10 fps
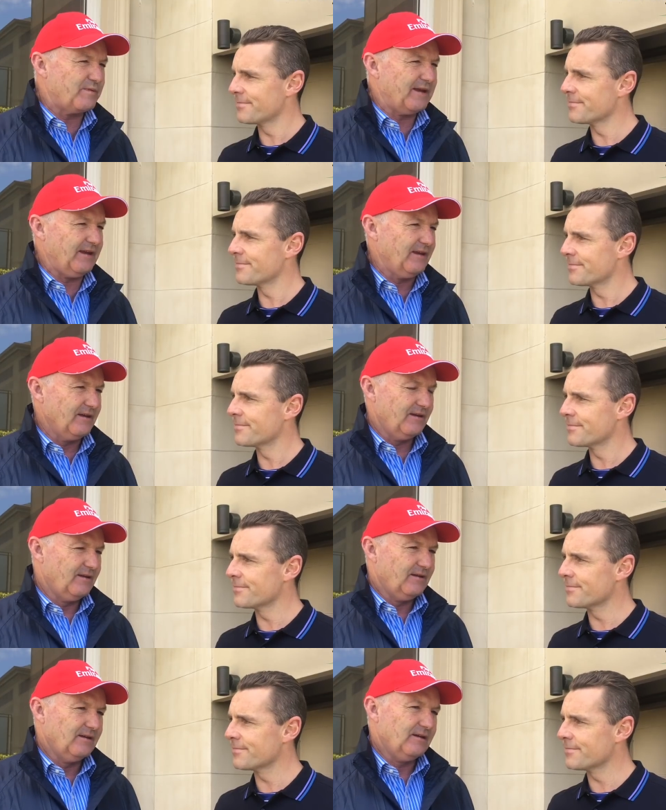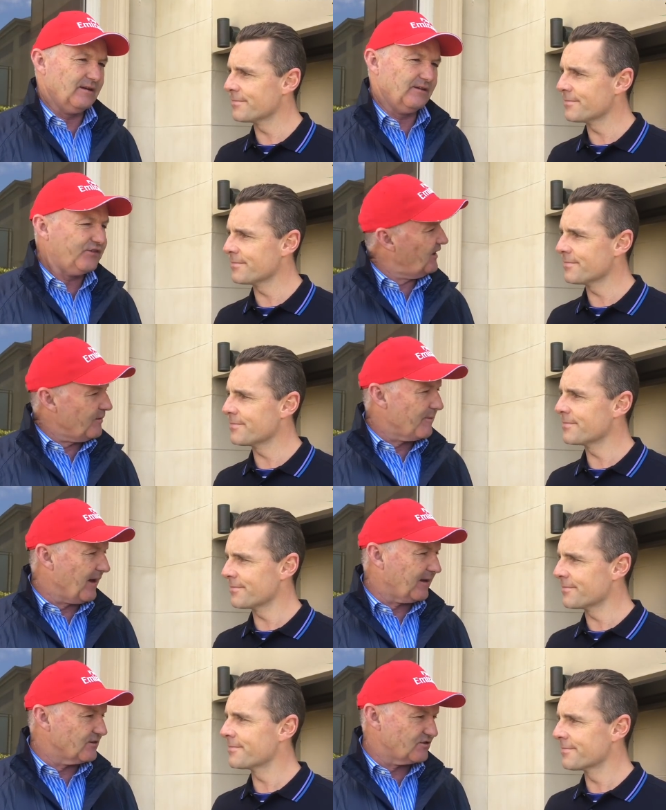Speaker 1: be uh,
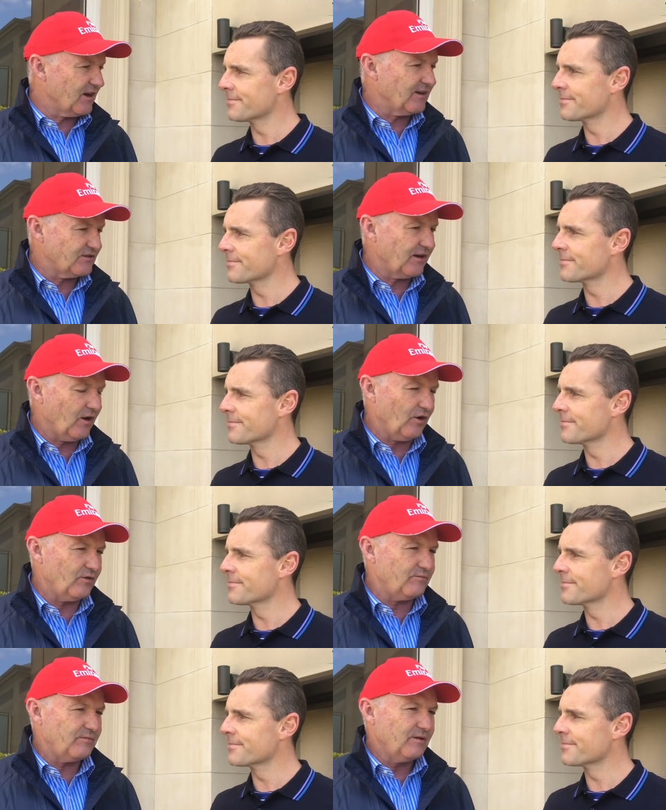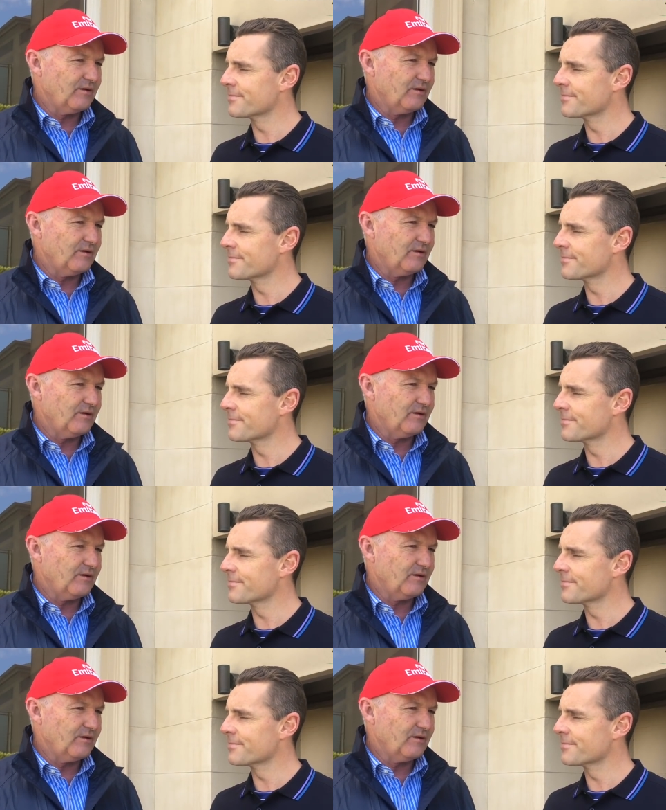sitting back and charging home